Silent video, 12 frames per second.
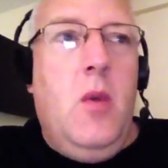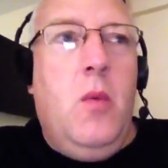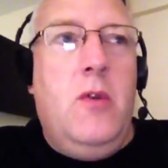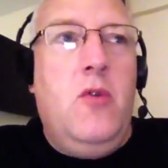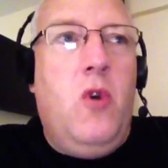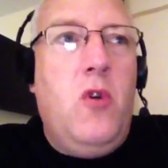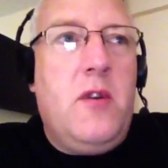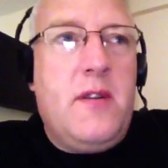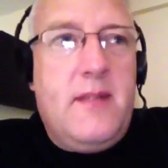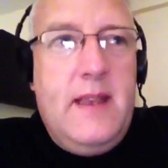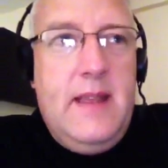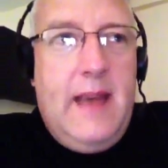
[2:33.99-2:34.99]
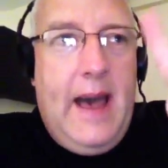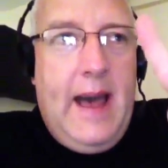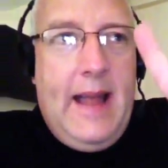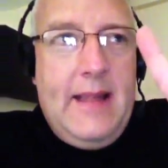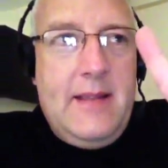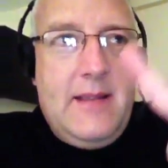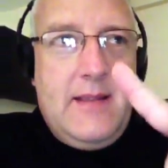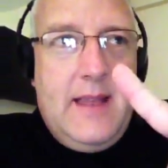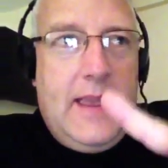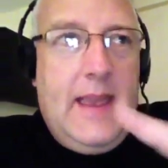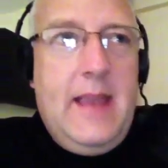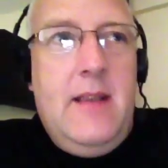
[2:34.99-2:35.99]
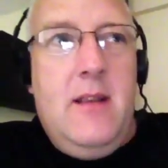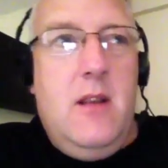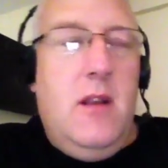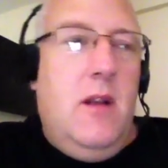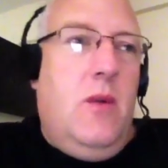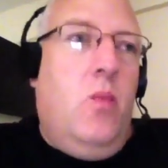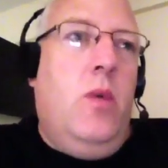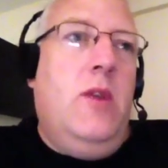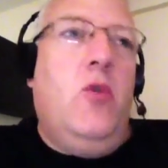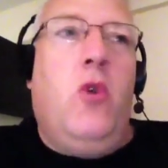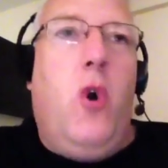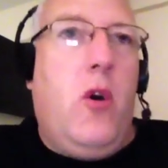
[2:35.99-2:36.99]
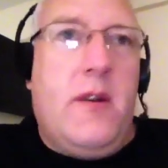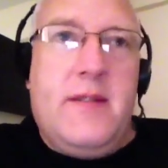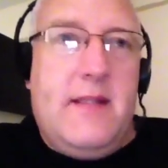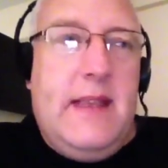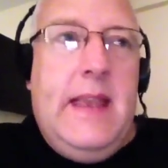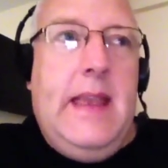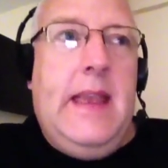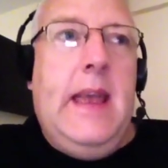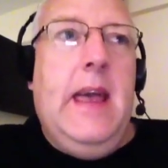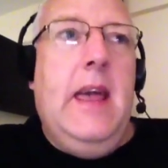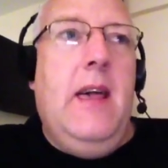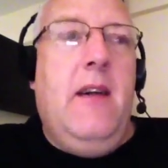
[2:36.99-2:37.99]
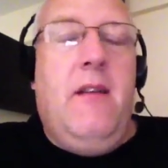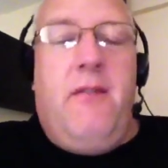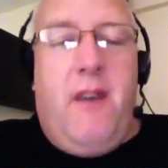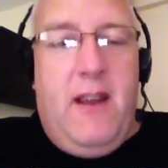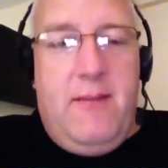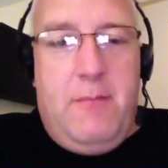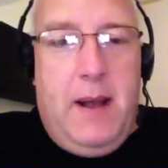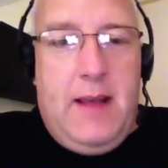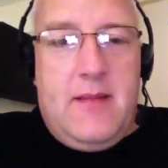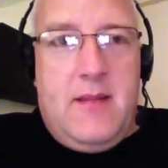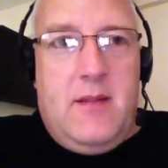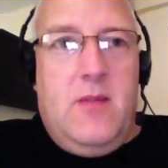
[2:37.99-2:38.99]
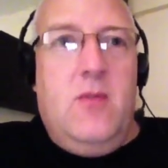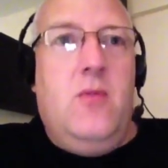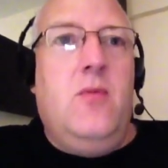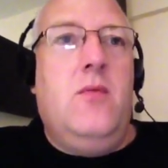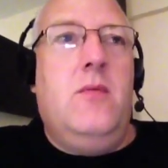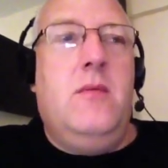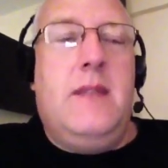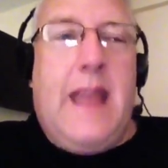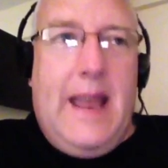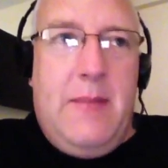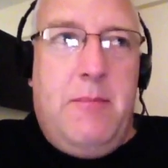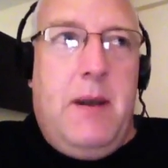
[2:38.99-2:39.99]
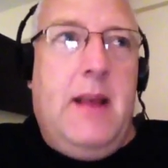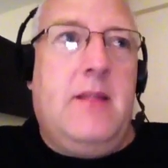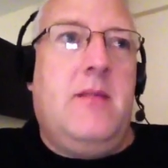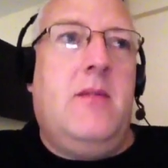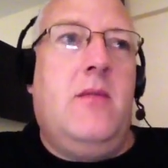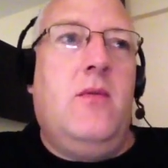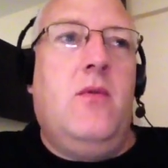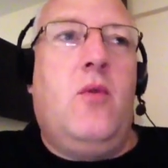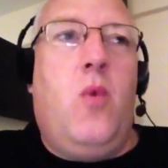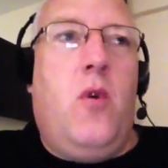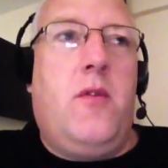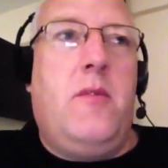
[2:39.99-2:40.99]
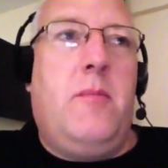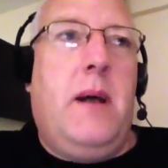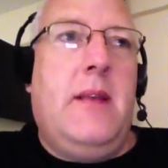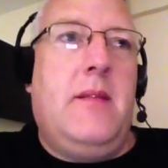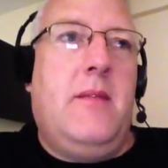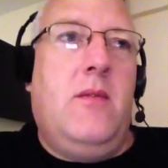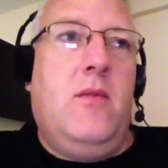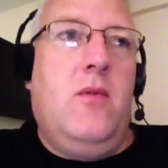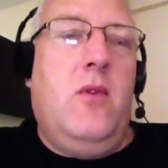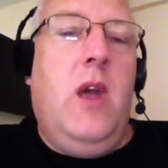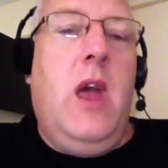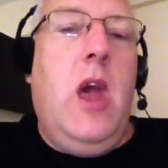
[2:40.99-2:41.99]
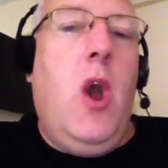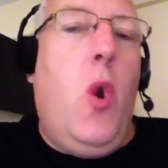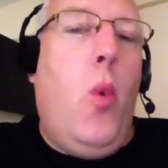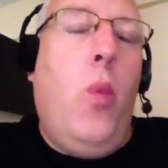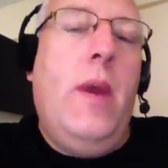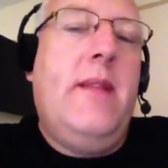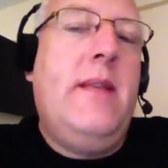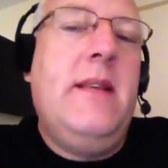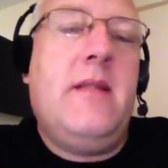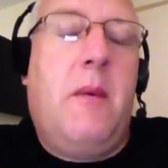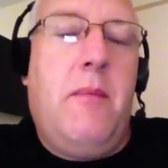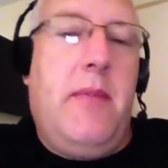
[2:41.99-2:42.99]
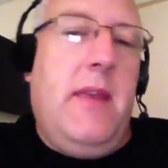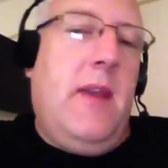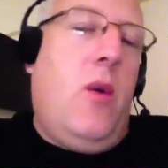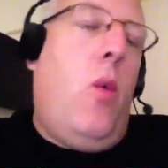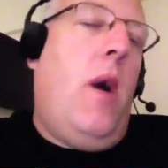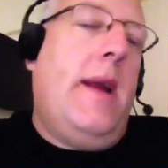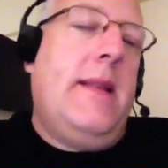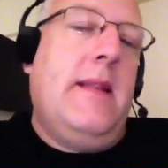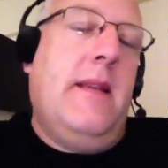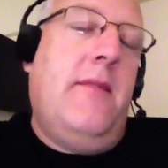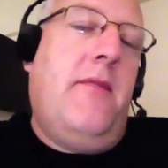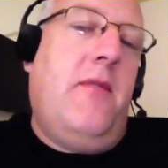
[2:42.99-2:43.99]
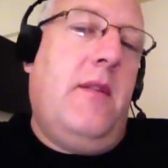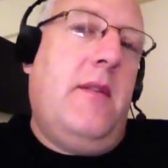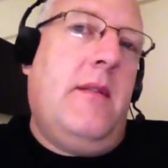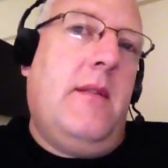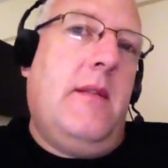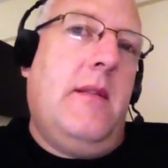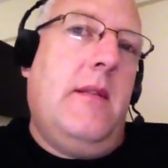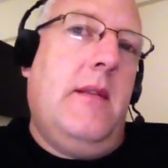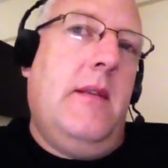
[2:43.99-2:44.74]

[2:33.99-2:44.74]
We no longer see the hand ticking. We no longer see 5 past 2, 10 past 2, 2:15. We see something quite different.